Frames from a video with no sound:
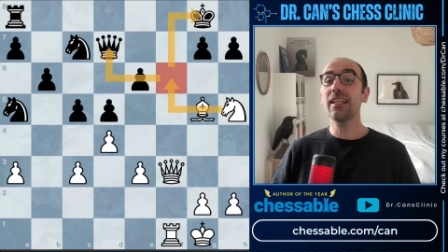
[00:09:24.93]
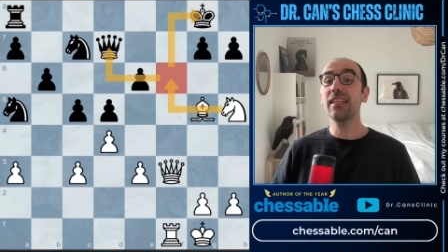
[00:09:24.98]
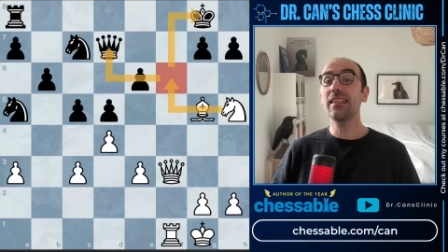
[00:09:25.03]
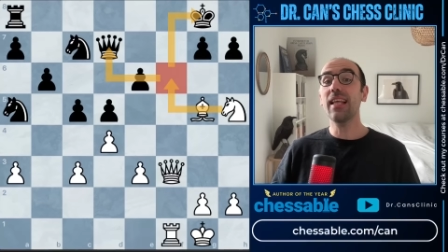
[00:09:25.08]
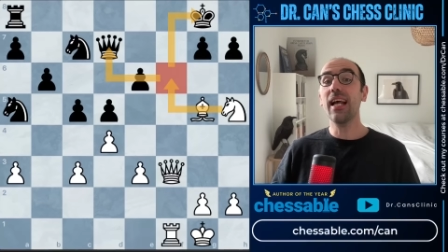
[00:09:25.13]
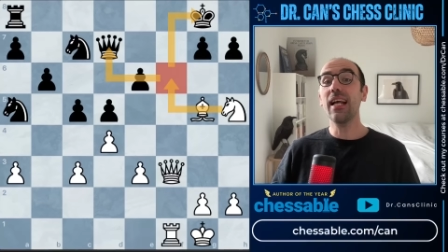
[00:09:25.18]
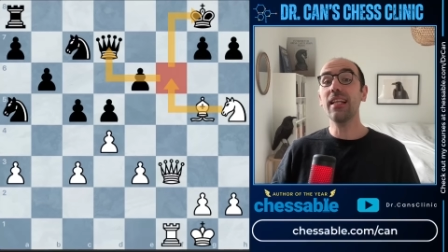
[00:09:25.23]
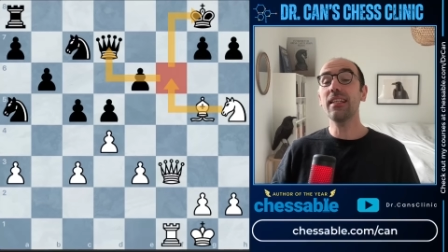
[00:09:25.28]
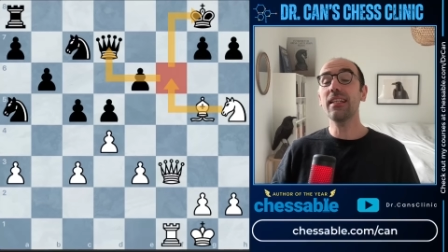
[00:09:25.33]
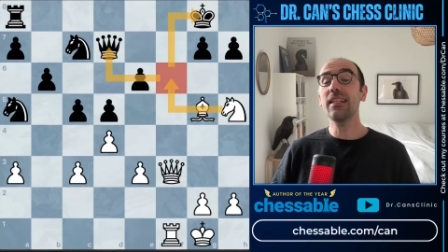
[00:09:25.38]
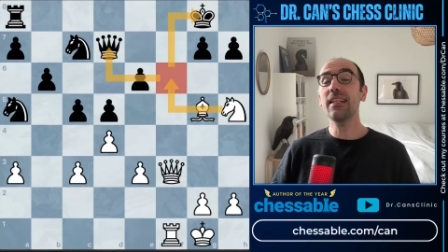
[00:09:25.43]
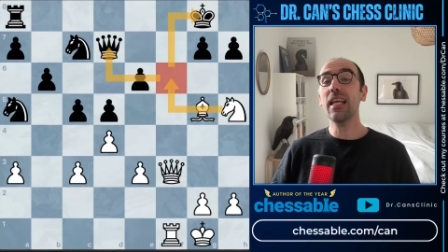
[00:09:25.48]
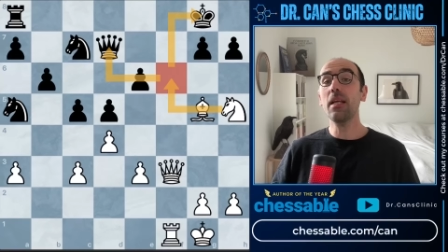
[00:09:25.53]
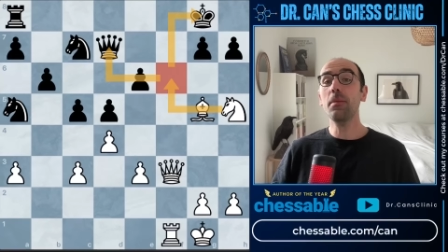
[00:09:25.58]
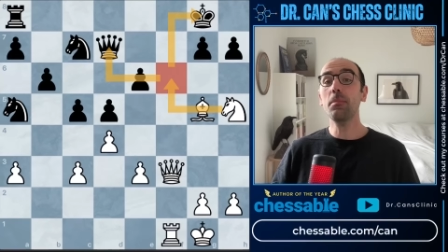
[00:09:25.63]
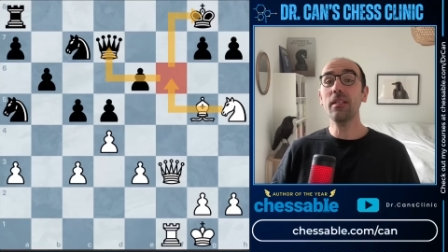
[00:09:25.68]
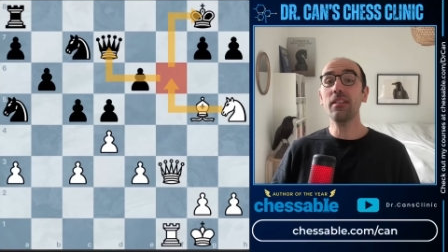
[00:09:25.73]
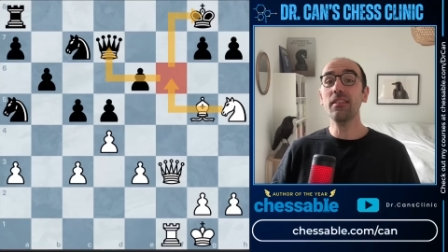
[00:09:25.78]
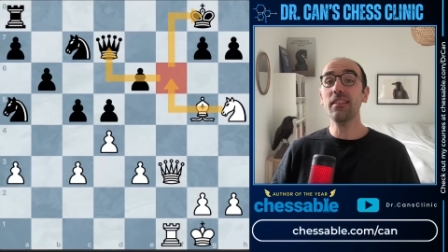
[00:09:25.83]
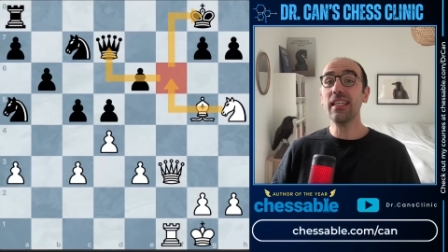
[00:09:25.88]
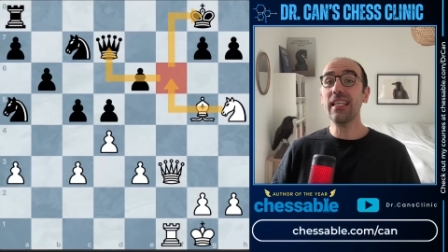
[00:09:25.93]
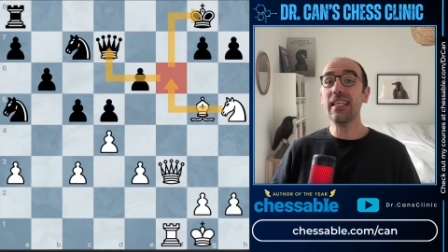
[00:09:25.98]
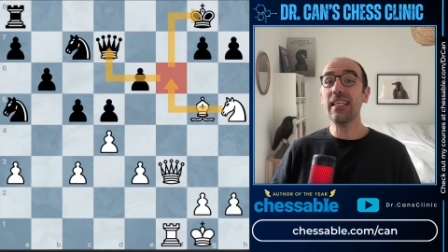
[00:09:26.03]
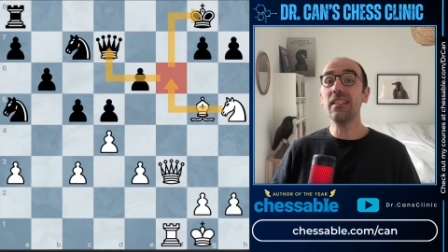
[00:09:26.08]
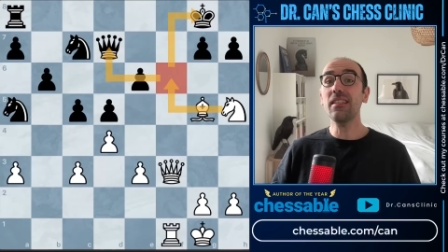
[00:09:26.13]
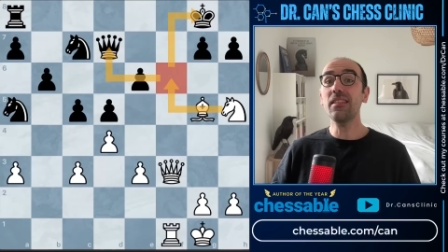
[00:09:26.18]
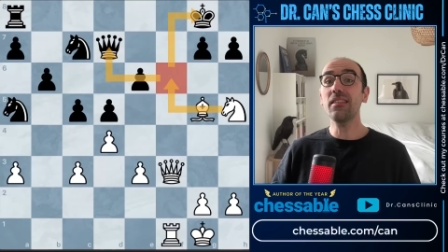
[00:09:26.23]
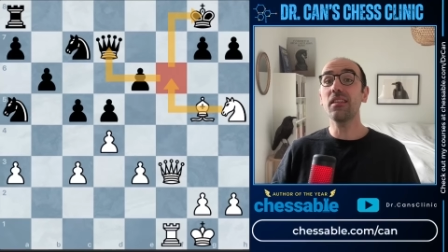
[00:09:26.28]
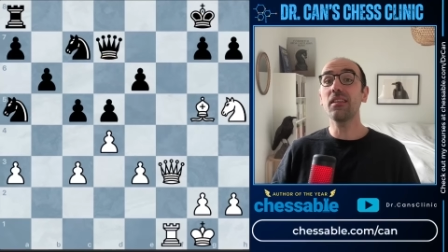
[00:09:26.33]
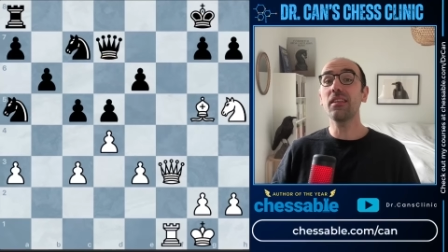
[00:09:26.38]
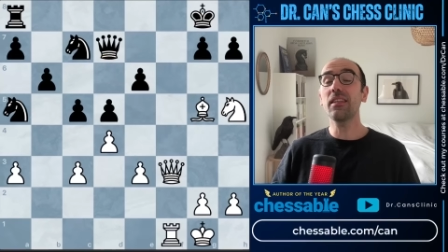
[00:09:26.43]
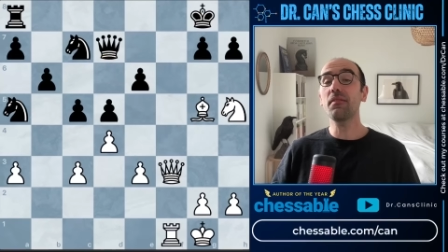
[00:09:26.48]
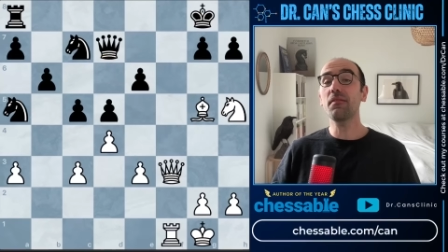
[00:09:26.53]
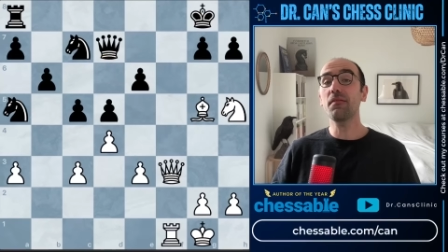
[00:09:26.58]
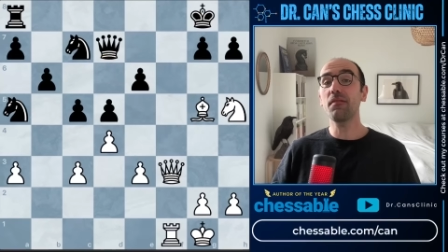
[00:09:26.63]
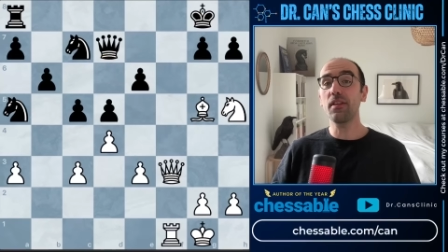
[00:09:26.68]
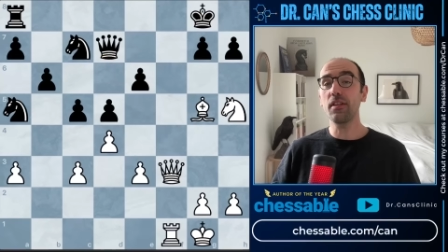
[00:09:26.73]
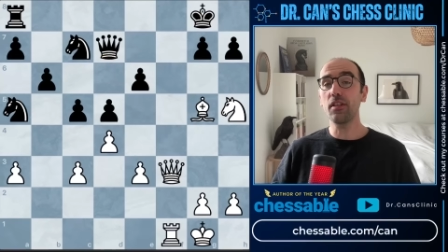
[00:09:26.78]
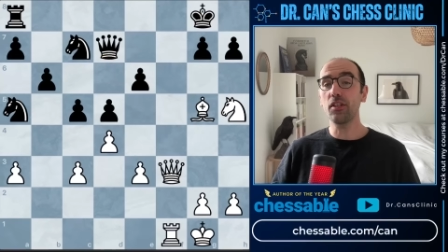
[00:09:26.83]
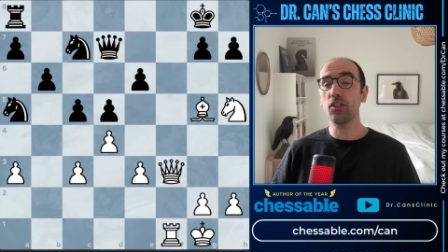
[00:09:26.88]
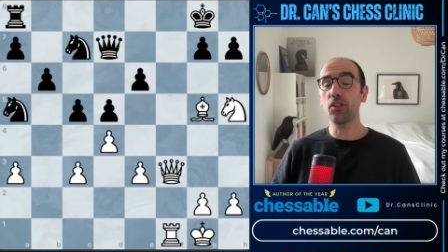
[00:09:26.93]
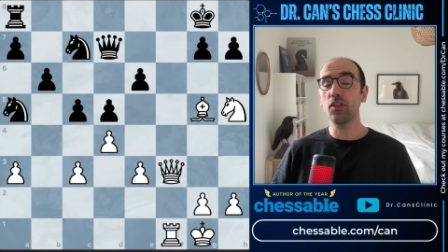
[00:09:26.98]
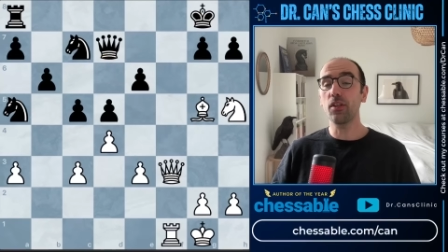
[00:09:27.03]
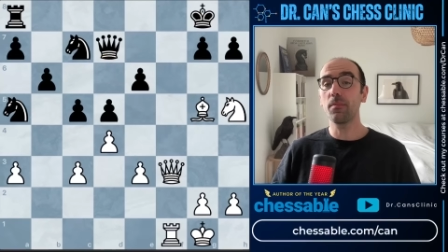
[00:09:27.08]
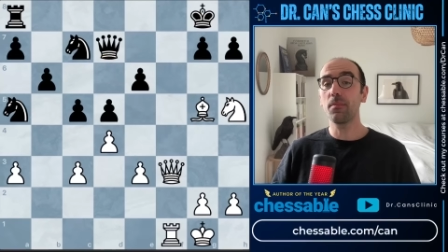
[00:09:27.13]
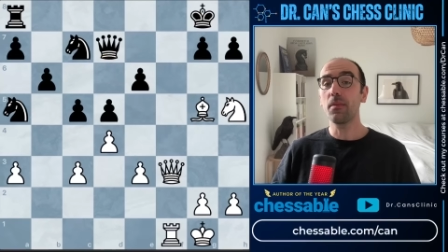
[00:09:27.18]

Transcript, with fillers: then the game is instantly finished.